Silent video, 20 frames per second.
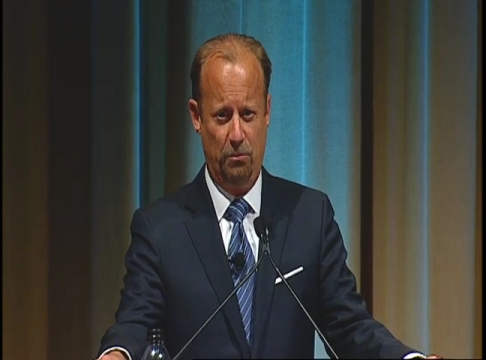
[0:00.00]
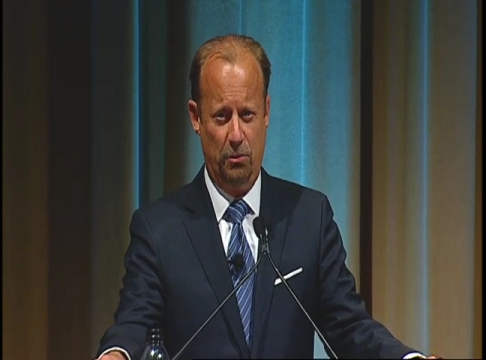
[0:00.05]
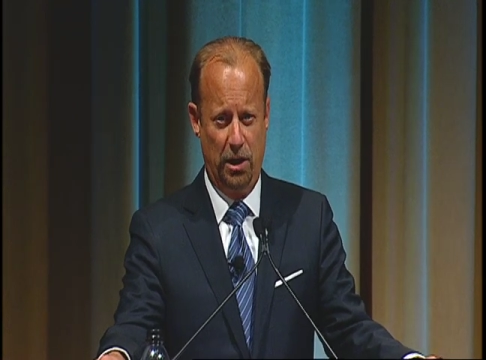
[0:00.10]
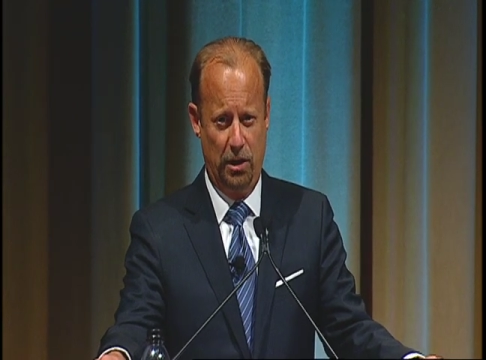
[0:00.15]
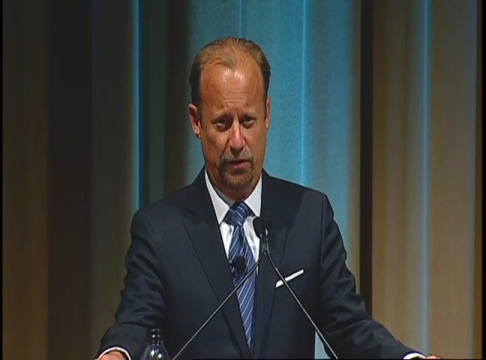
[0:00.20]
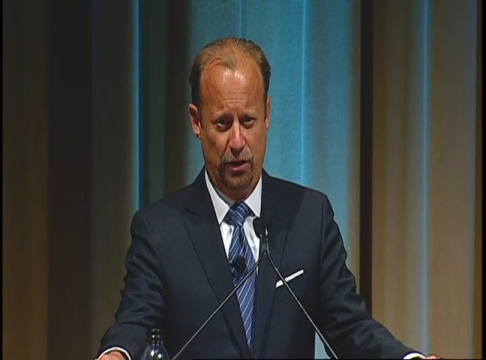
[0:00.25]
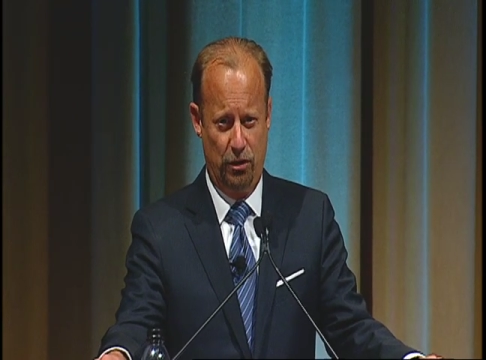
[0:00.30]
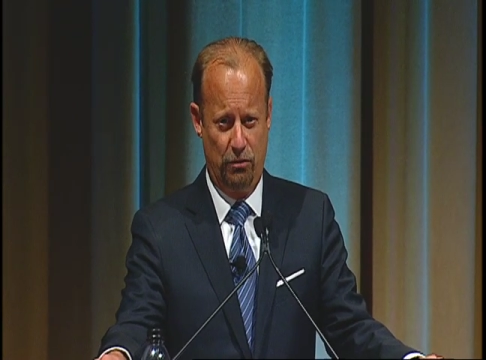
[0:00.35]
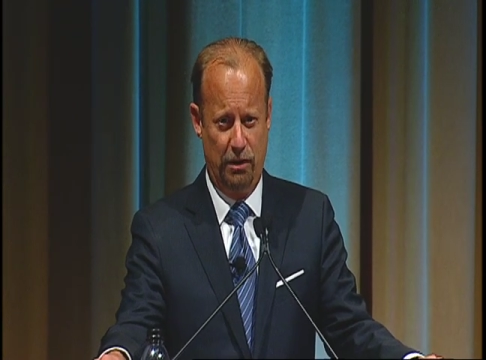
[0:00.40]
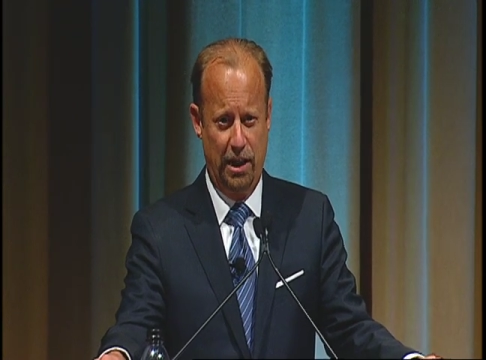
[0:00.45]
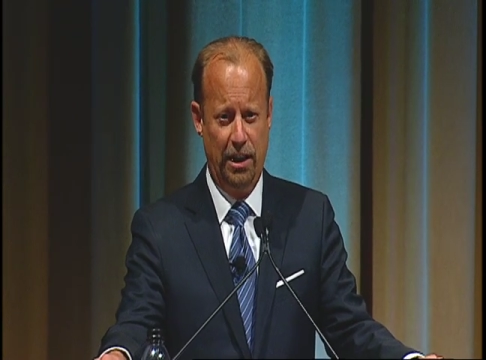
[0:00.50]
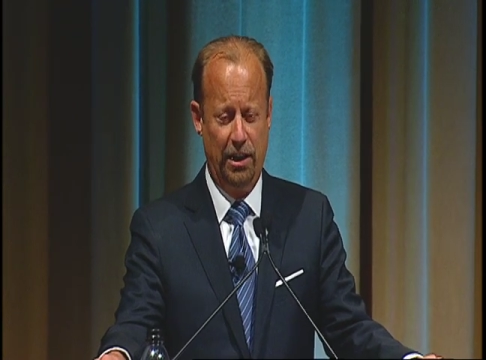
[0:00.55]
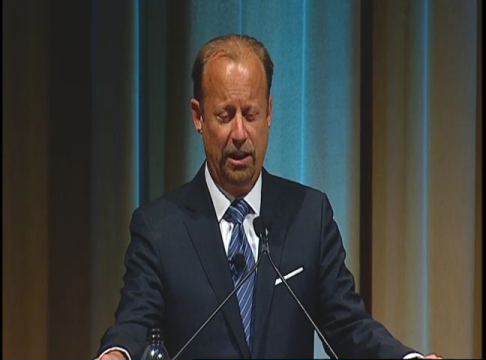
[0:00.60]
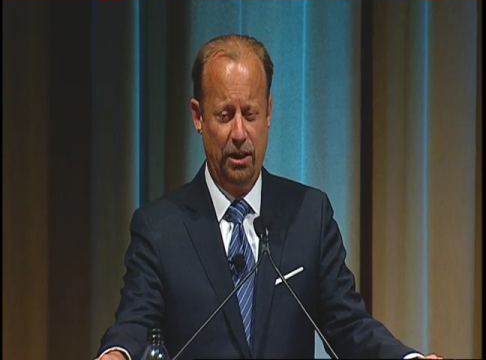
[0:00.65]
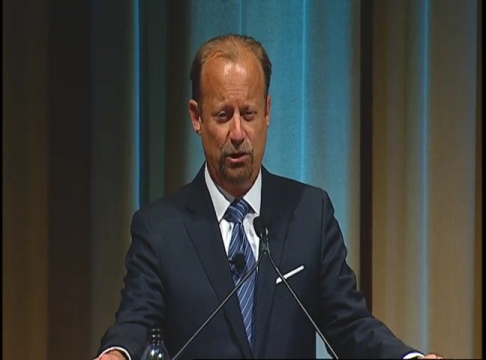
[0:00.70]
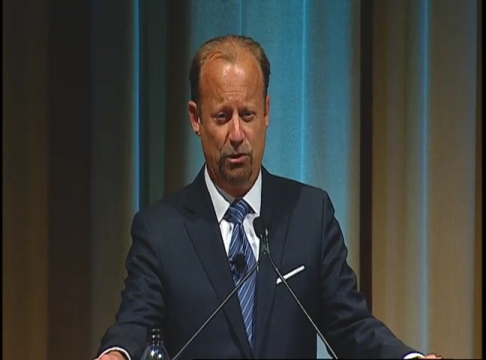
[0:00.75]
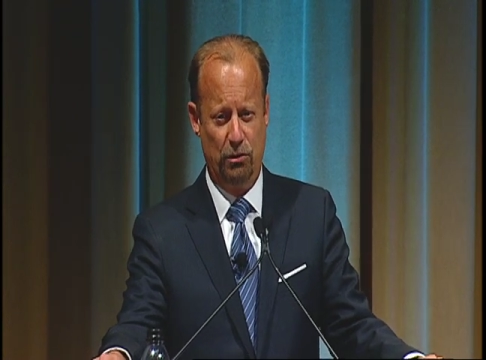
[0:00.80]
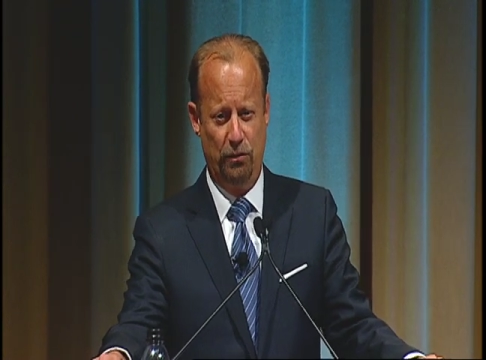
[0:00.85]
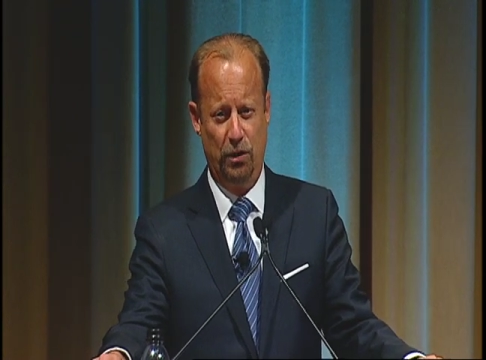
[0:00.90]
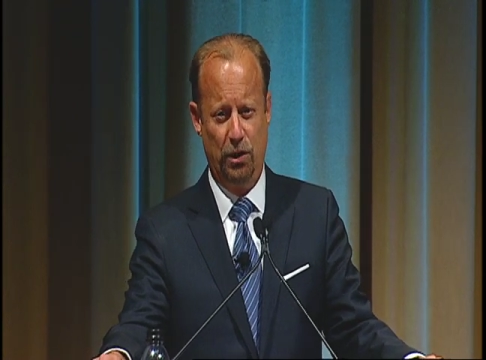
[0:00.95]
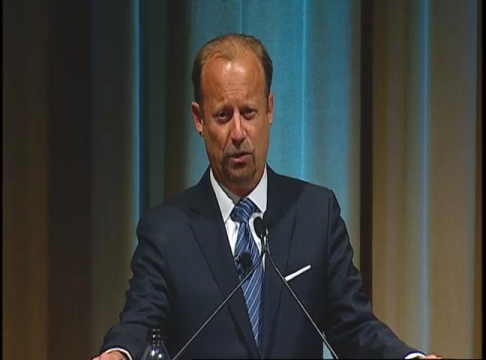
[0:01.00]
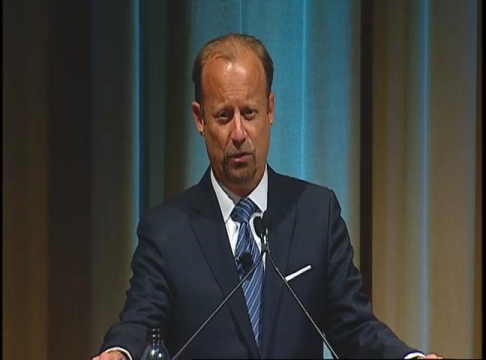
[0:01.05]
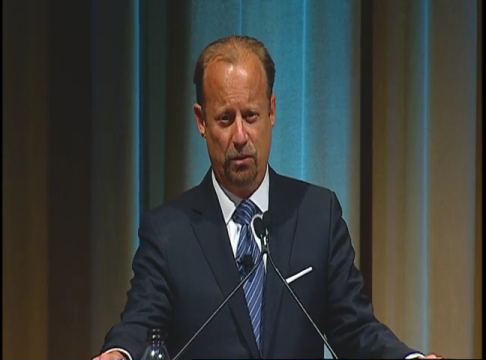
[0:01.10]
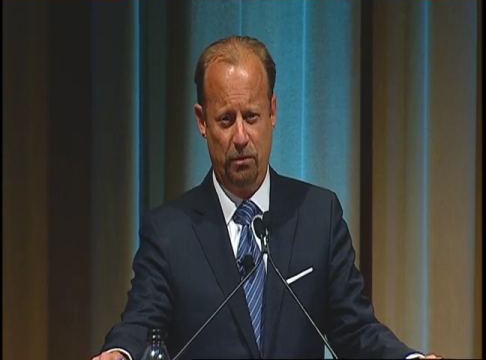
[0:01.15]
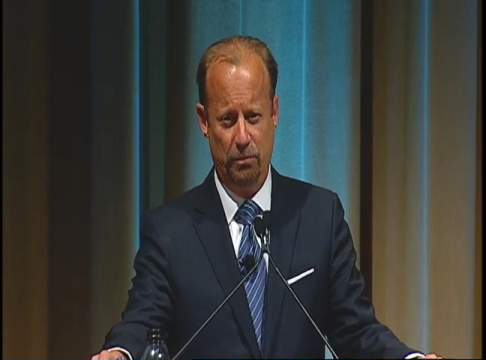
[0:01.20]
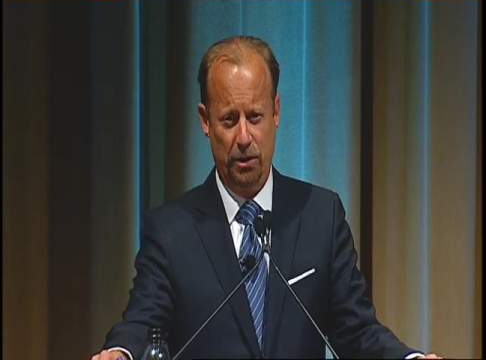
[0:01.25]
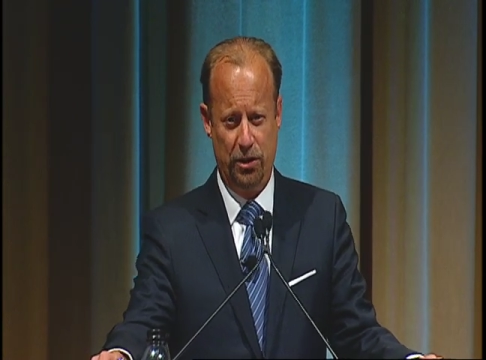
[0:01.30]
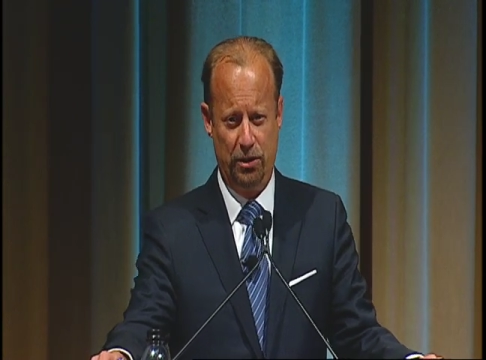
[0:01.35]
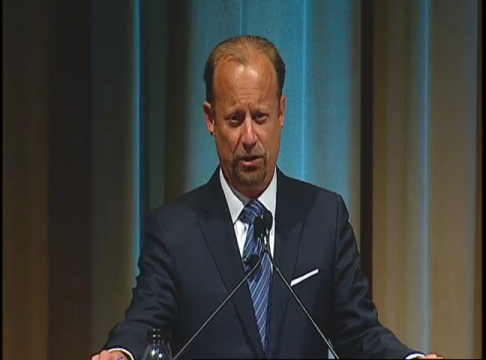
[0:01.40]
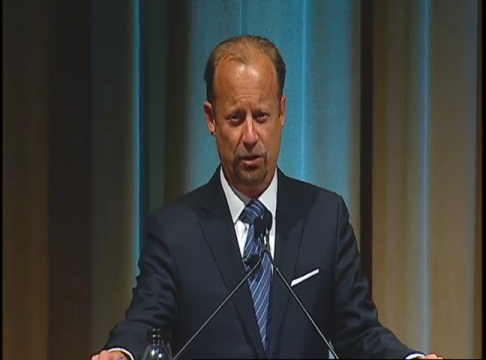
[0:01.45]
We have a great interviewer,
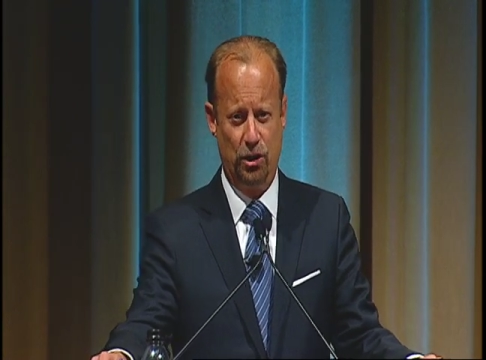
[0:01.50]
Mr.